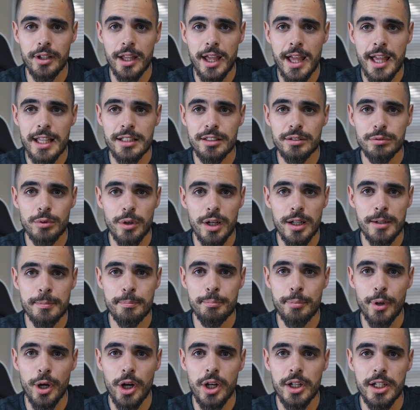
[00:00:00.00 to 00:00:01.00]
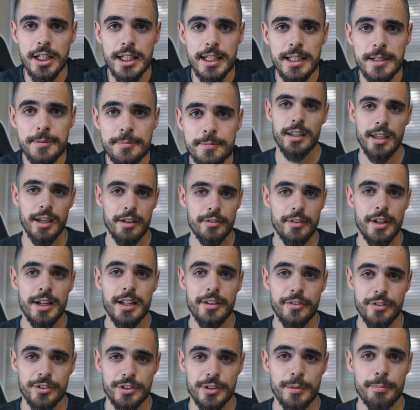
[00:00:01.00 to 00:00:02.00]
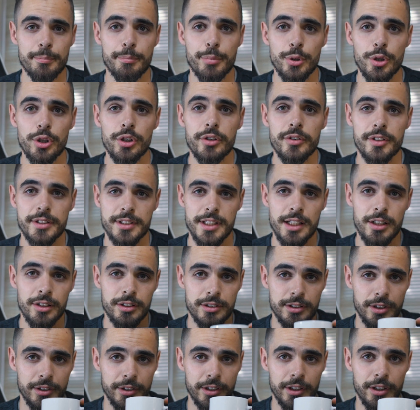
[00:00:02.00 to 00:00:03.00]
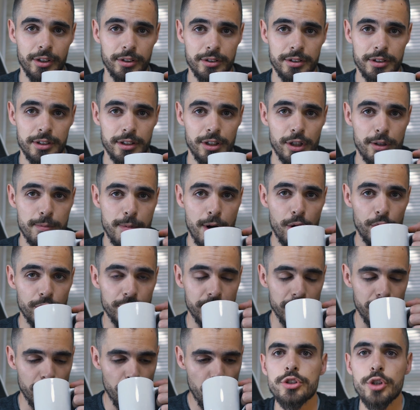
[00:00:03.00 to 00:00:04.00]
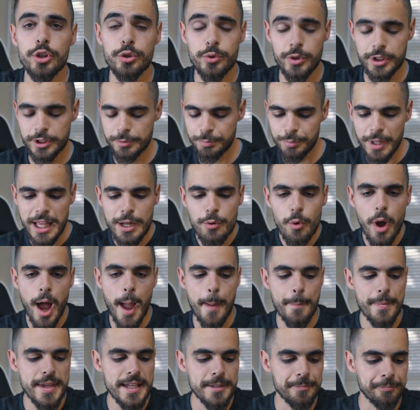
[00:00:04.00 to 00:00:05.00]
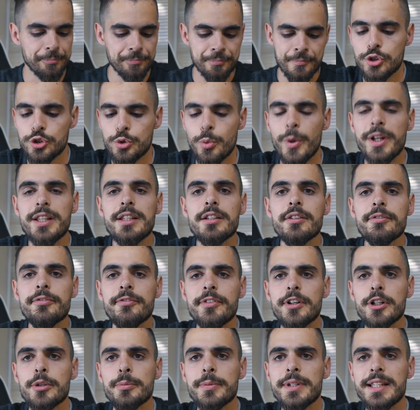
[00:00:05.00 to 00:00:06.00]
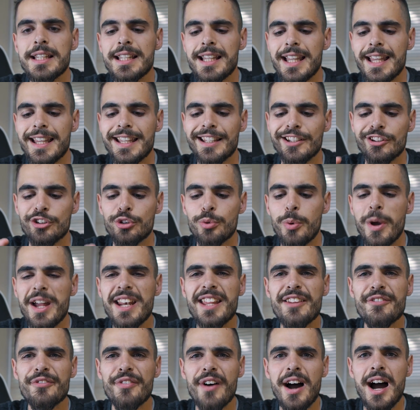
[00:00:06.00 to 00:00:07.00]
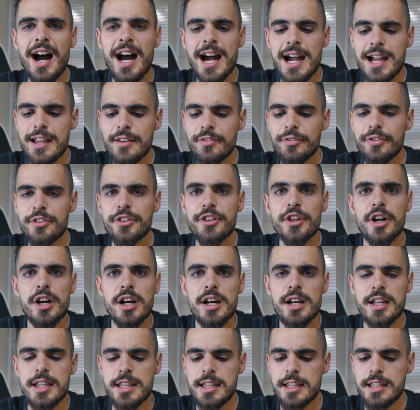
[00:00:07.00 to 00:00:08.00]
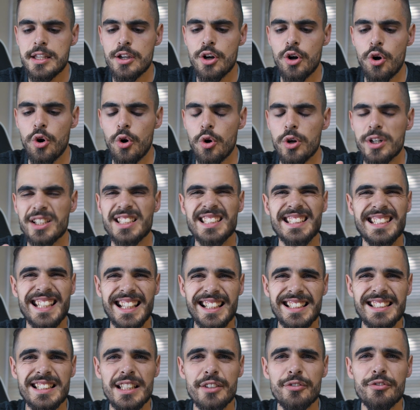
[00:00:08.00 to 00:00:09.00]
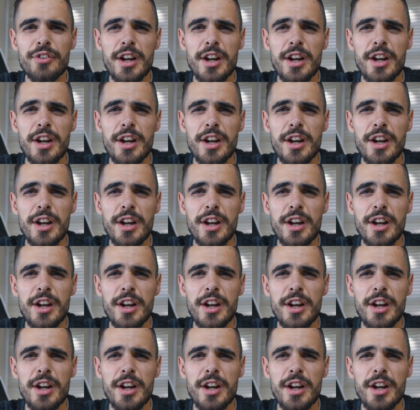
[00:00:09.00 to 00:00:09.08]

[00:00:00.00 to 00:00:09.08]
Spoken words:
S1 body, get ready for some poor results on the old slow motion. So to explain what I mean, so when you're filming in 25, 30 or 60